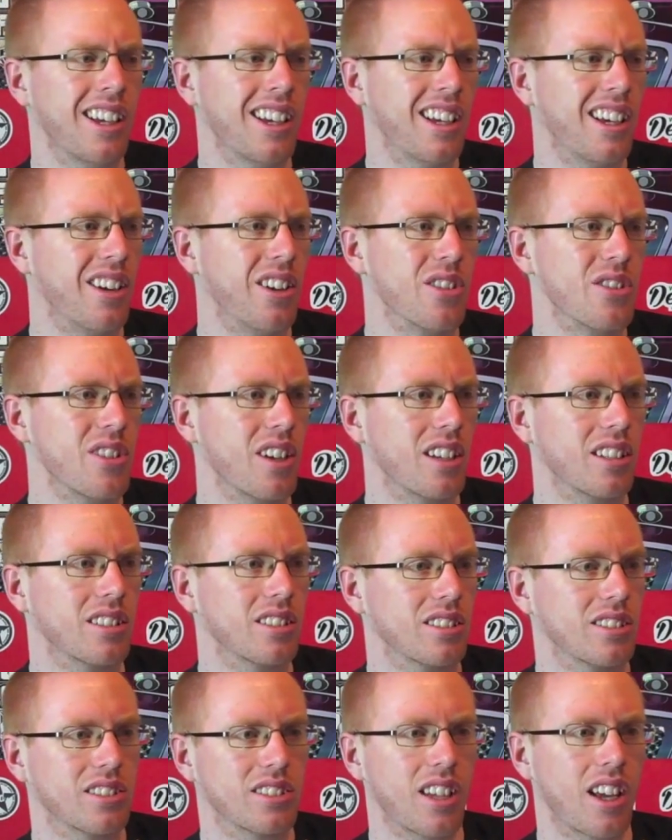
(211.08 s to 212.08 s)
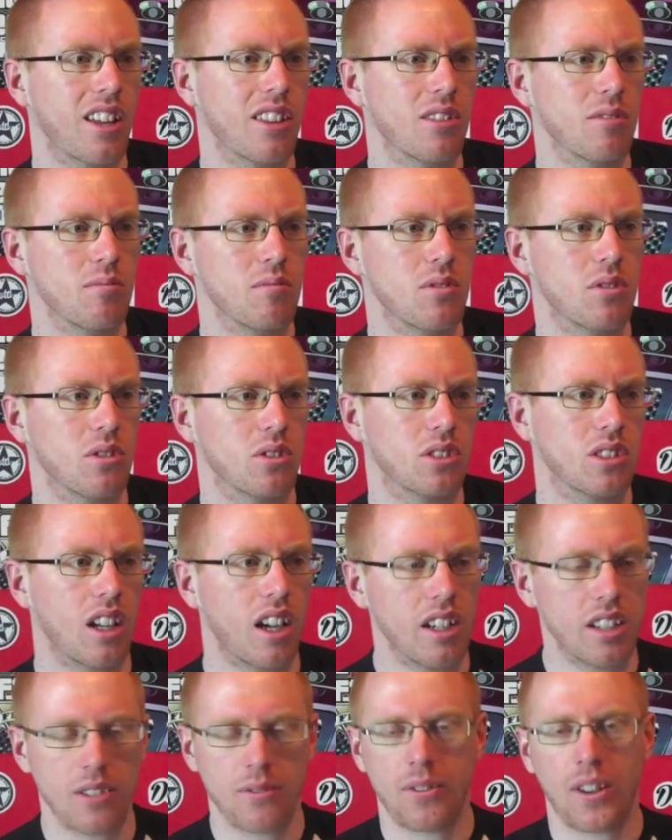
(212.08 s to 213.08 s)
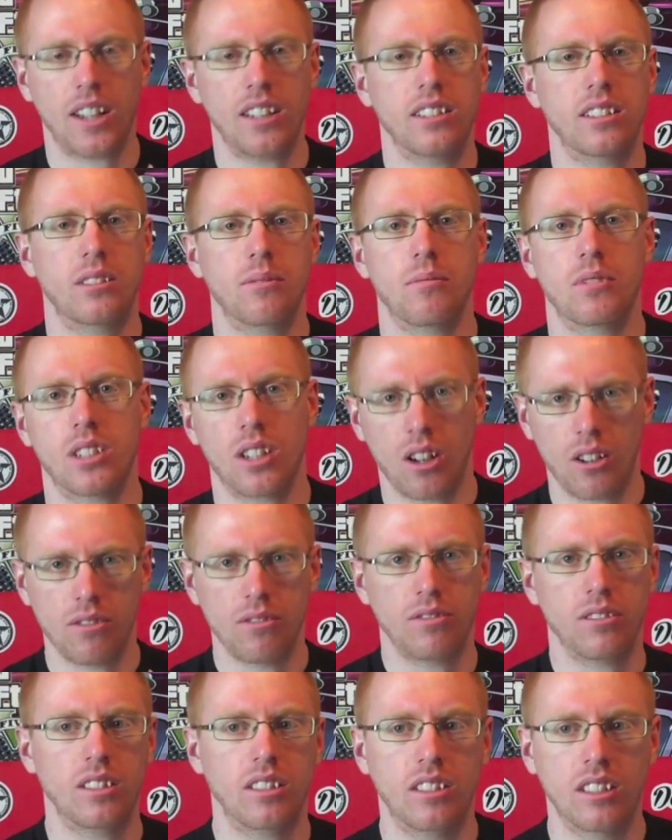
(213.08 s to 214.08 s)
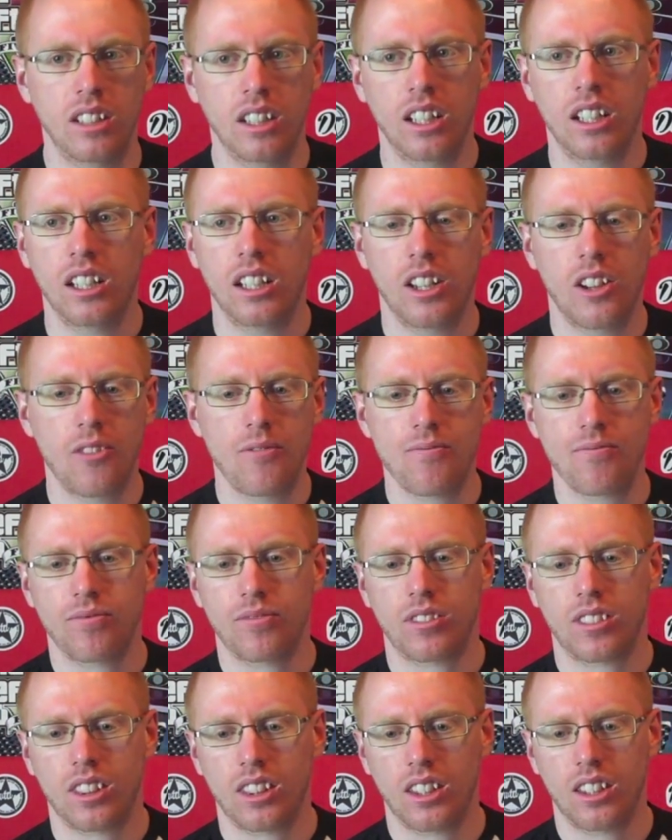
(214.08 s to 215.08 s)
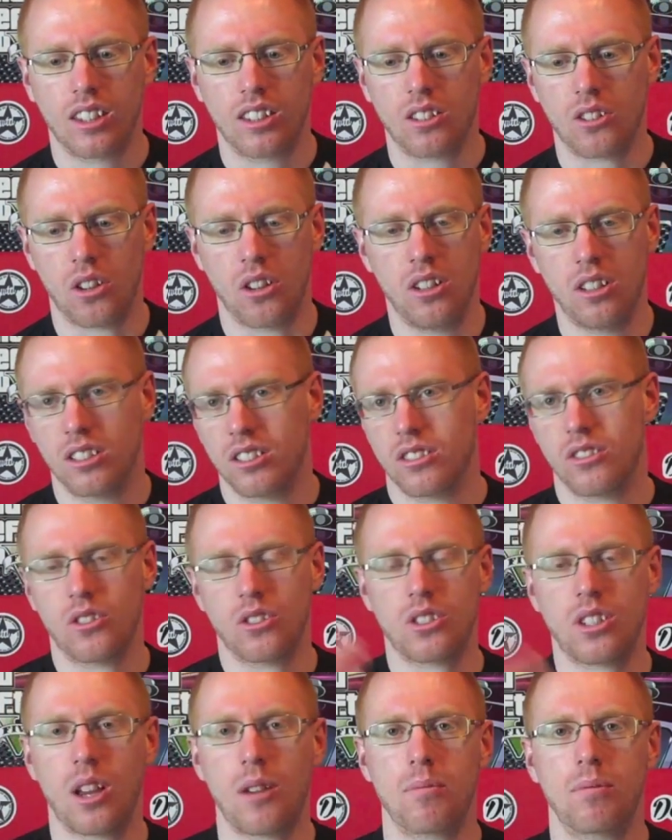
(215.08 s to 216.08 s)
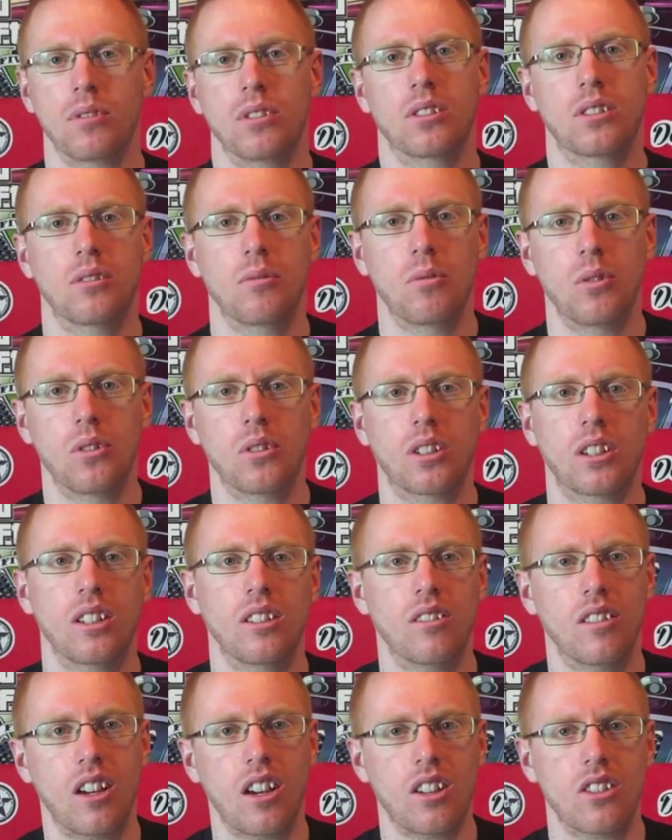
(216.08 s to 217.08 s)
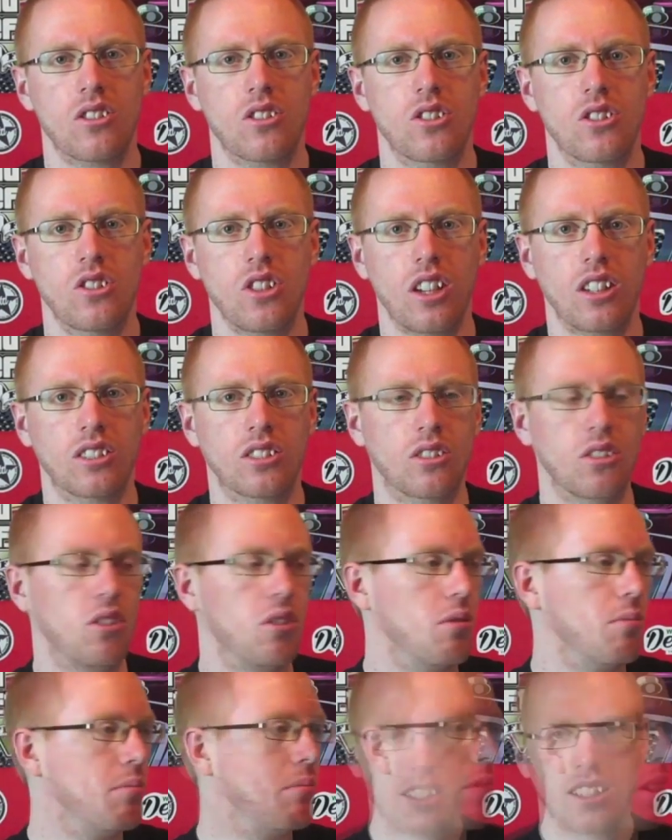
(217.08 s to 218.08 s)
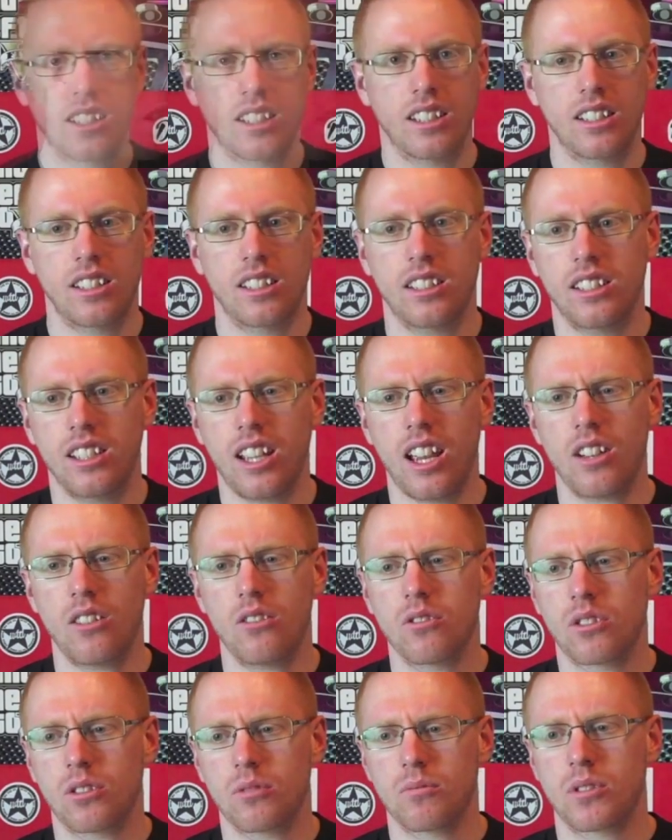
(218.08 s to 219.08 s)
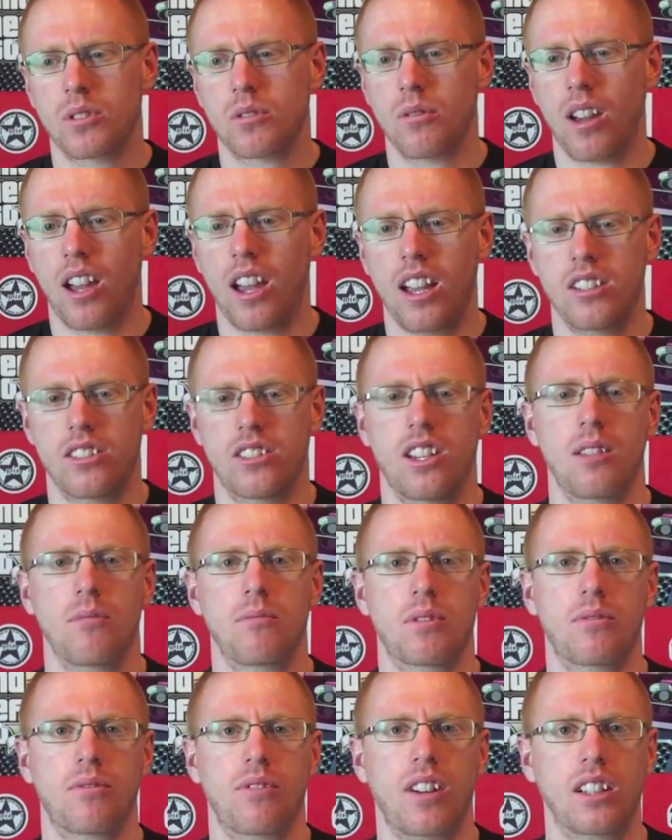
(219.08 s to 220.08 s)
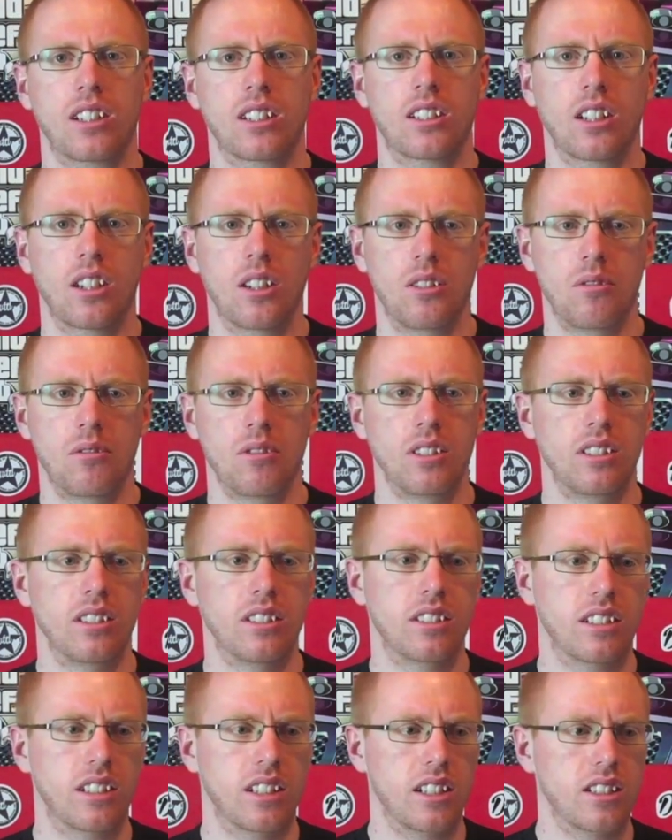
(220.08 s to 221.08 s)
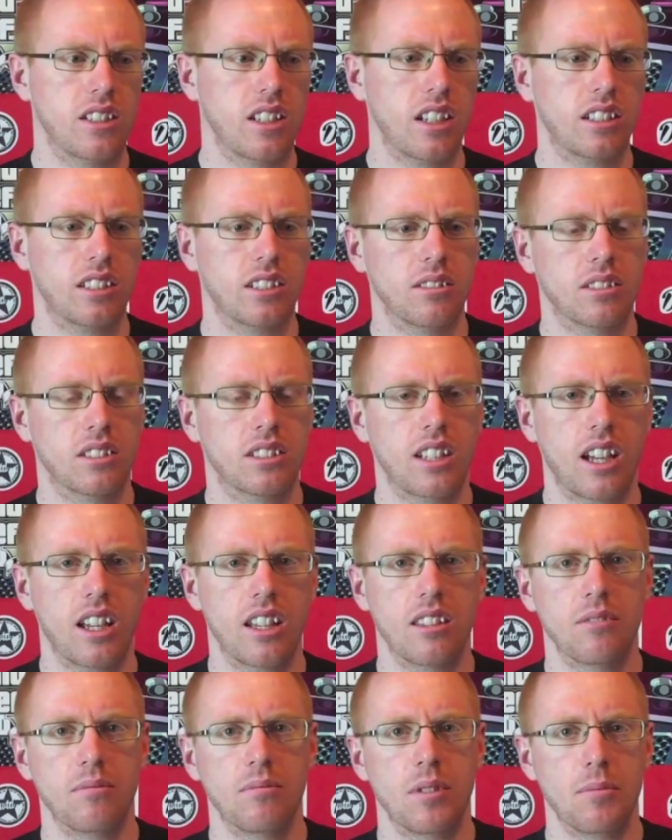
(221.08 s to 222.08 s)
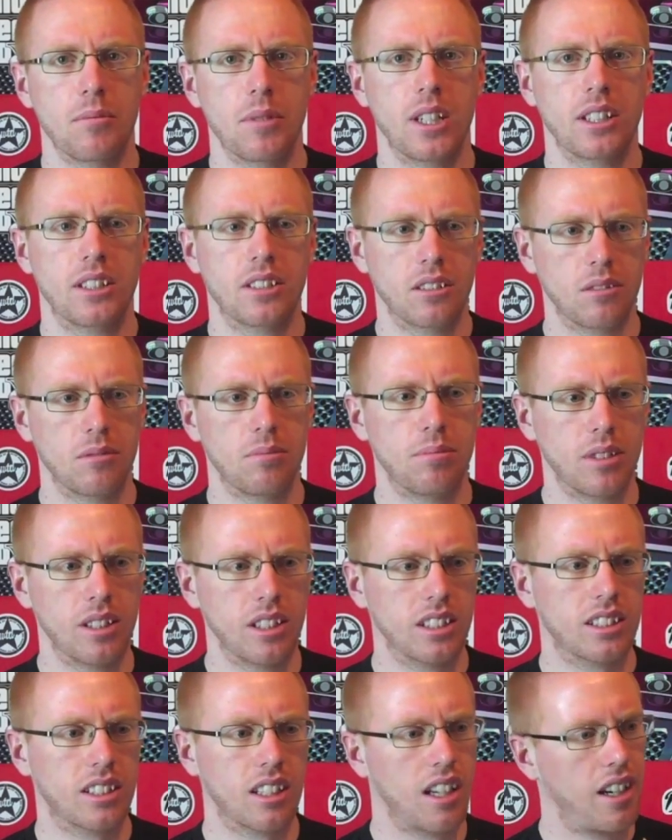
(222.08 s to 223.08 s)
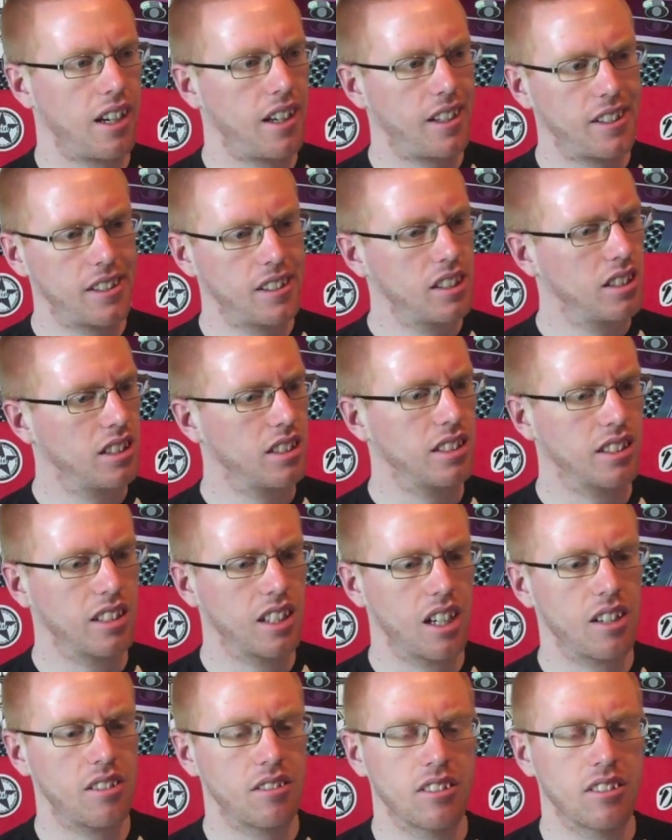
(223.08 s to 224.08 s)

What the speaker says: and Jason Statham just like defends himself and just happens to walk in a right shitstorm. Yeah, it all comes to a head. James Franco and Jason Statham, they meet up and it's like, you know,